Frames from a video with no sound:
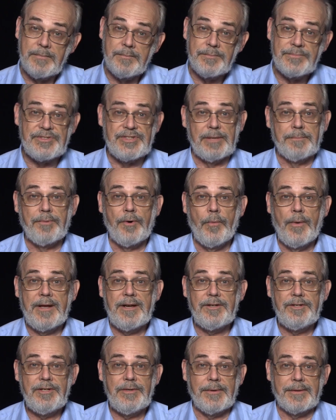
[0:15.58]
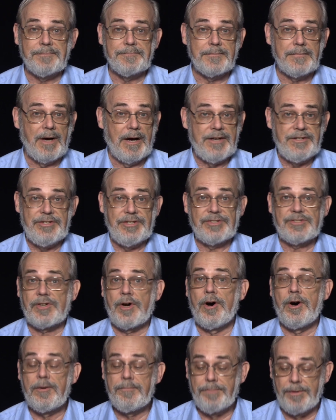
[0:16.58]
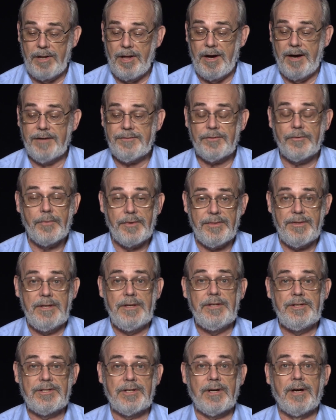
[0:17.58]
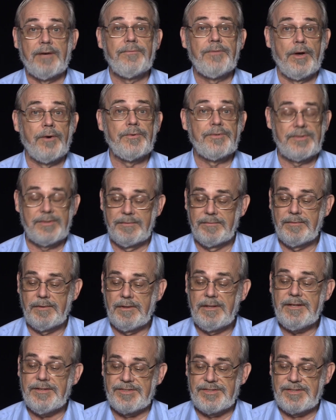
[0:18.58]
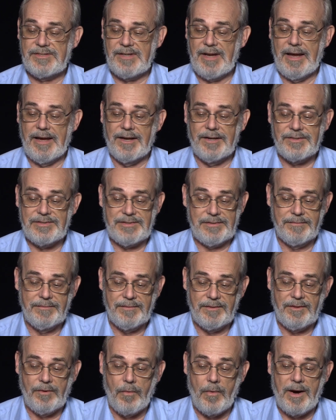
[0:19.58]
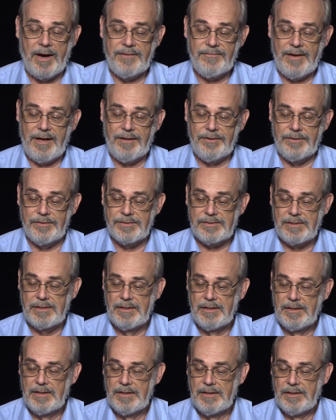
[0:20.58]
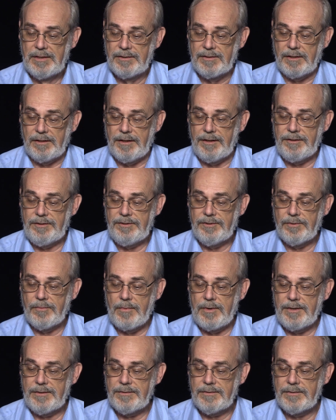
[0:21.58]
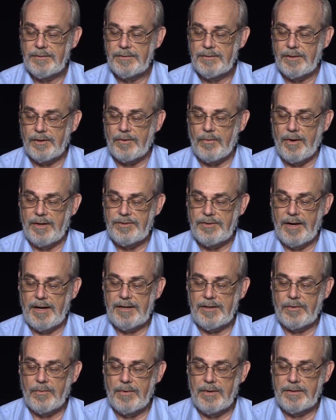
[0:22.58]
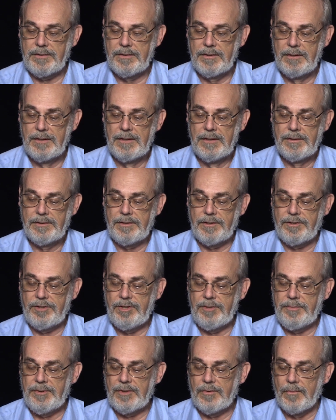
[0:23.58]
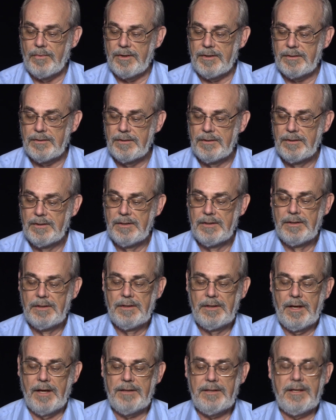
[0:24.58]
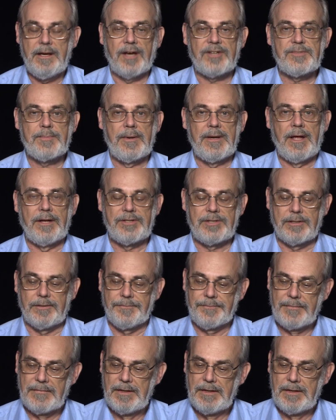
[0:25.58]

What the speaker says: Simple way to do it. I just call plot with each of those lists as the y values. The linear one, the quadratic one, the cubic one, and the exponential.